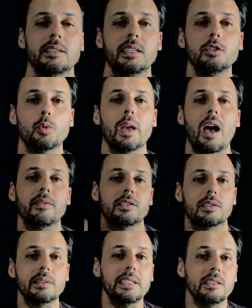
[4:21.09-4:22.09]
Since we have
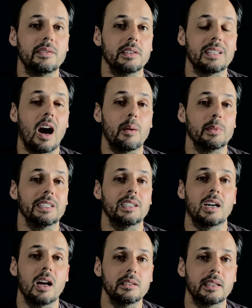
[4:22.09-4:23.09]
three different harmonic
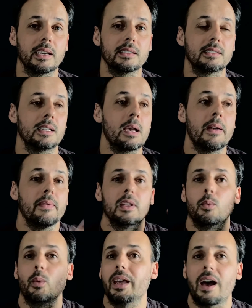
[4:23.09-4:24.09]
contexts,
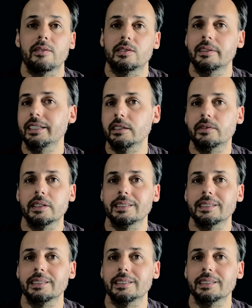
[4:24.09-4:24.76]
we have three different